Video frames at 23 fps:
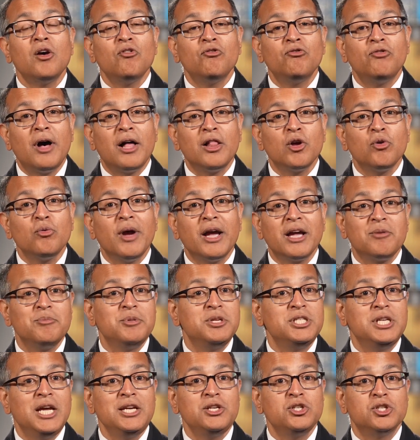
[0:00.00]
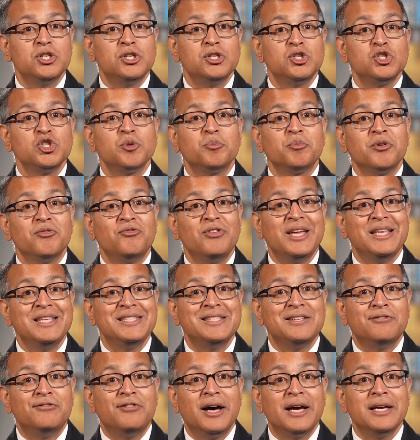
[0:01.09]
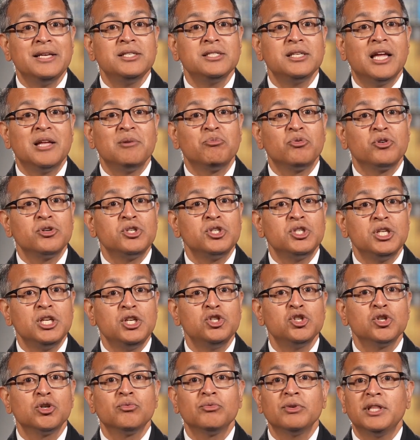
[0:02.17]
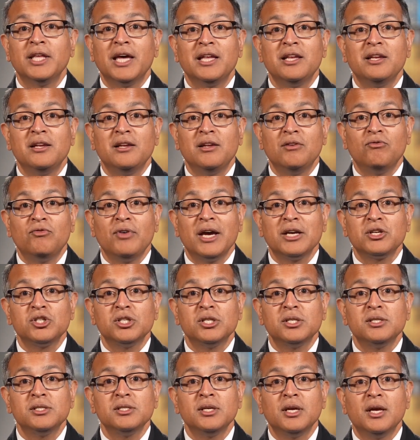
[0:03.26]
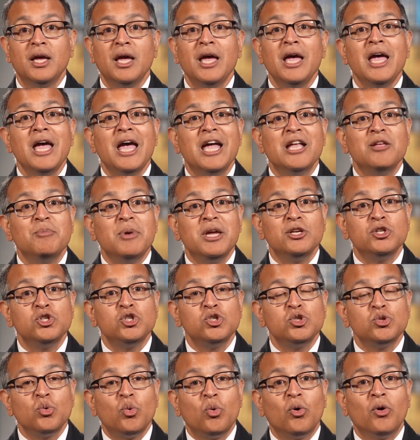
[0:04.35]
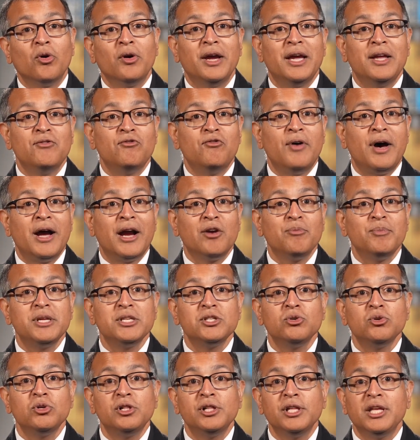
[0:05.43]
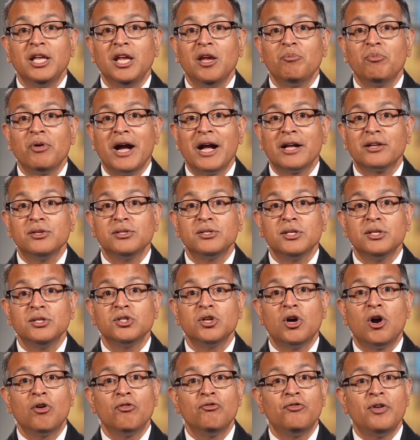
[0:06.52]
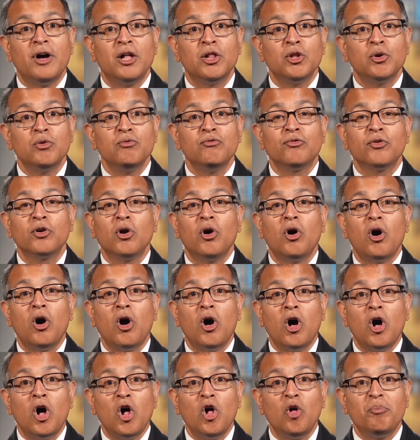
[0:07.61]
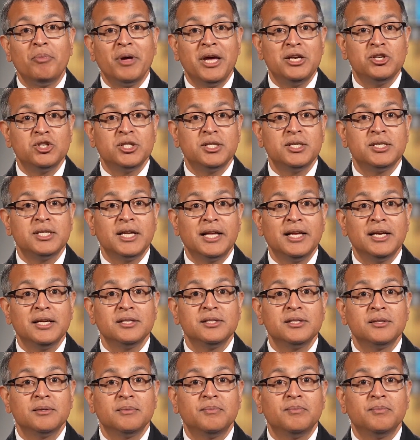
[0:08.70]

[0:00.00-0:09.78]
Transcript: Follow recommendations to prevent device and procedure-related infections and make sure environmental cleaning practices are followed for all patient settings.